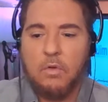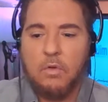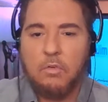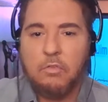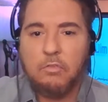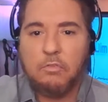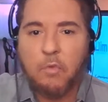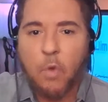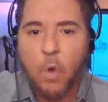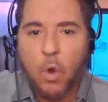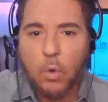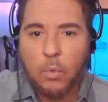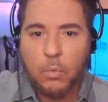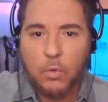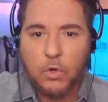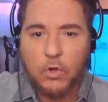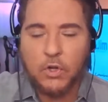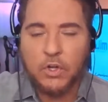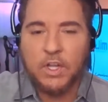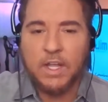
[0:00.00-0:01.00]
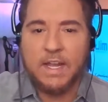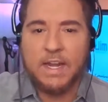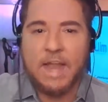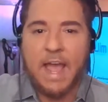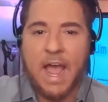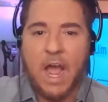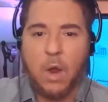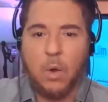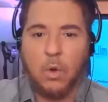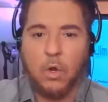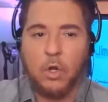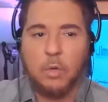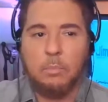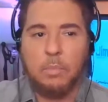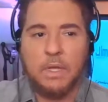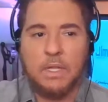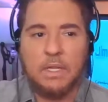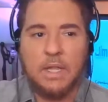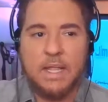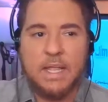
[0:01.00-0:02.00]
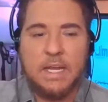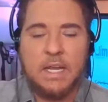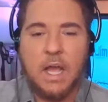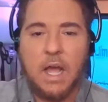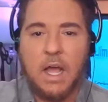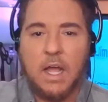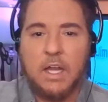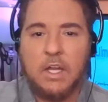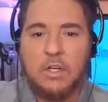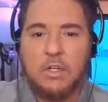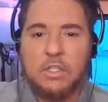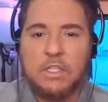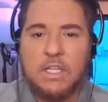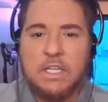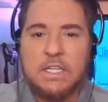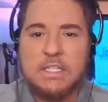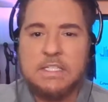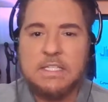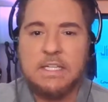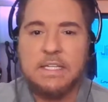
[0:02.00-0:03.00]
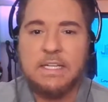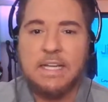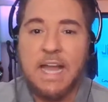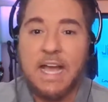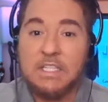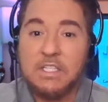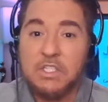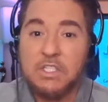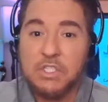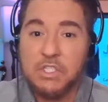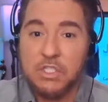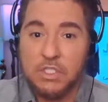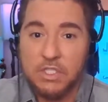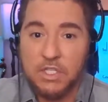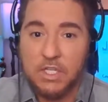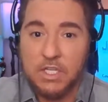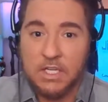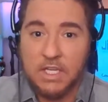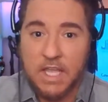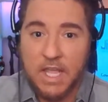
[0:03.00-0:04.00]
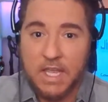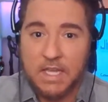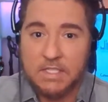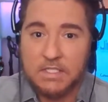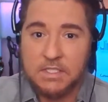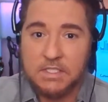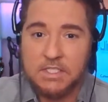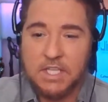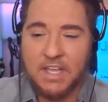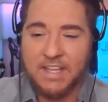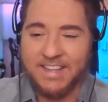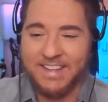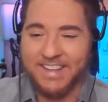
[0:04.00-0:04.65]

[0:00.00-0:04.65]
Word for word: forward an hour, but in Ireland, not the case.